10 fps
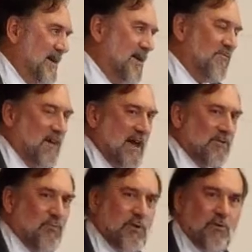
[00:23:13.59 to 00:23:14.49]
In
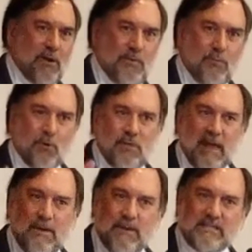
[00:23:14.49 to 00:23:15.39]
fact, we're going to
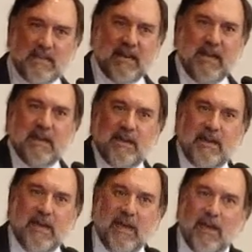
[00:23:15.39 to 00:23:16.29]
proclaim he's the King of
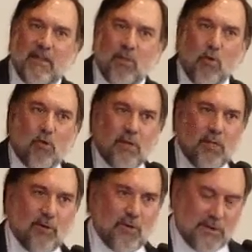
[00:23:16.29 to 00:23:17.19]
Kings and Lord of
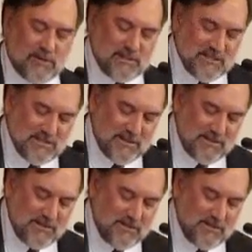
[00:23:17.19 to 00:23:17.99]
Lords.